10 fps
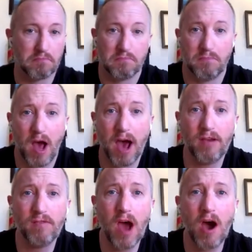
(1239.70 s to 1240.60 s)
I
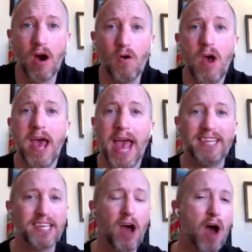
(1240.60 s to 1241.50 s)
don't know. It's
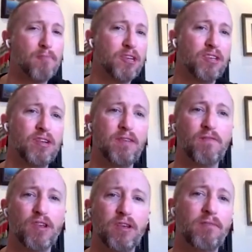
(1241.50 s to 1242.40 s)
an opportunity for
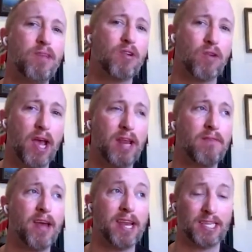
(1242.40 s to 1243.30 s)
you to be creative
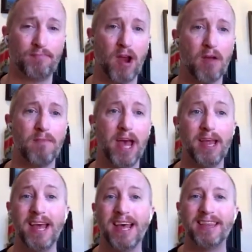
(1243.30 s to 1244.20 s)
and experiment.
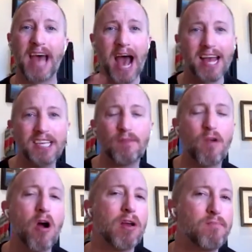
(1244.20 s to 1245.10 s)
That is a
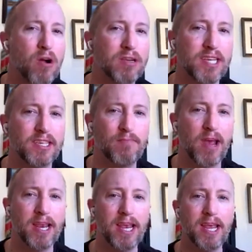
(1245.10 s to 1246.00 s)
part of
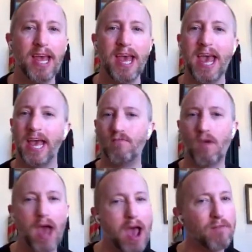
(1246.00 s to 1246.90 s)
participating in
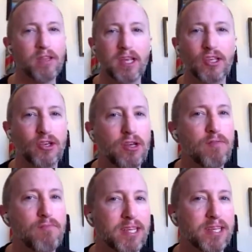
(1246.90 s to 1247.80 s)
whatever this new
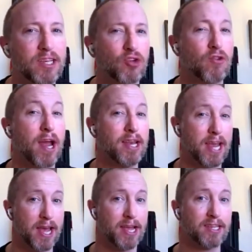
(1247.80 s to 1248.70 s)
business trend
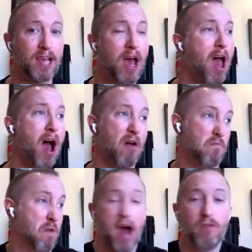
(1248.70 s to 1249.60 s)
is.
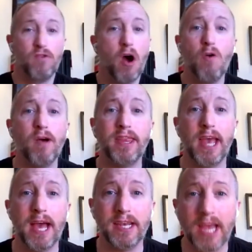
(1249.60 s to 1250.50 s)
I don't know what the
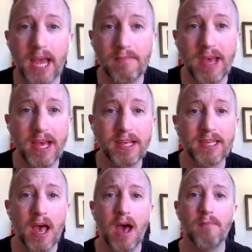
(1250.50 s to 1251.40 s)
end game is,
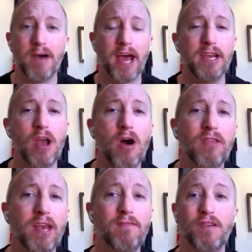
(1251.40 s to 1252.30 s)
but I know that
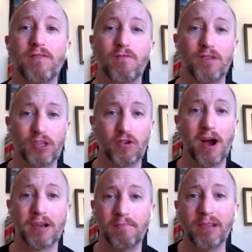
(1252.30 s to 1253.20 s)
if you withdraw
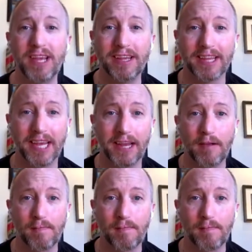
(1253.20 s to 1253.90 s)
completely,